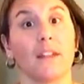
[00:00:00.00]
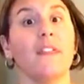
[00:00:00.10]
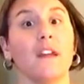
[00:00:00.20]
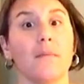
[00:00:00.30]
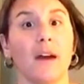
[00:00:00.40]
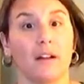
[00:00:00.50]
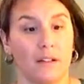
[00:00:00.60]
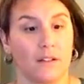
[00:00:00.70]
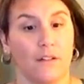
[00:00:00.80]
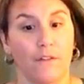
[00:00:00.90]
Think about it
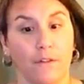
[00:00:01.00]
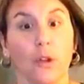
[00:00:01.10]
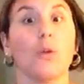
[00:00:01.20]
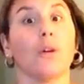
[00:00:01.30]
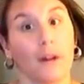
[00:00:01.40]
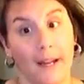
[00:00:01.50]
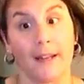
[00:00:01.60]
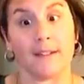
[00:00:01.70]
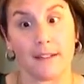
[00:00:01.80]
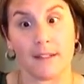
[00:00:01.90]
as floor
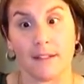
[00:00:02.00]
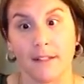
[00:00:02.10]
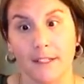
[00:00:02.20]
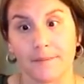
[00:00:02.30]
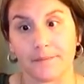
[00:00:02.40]
and ceiling.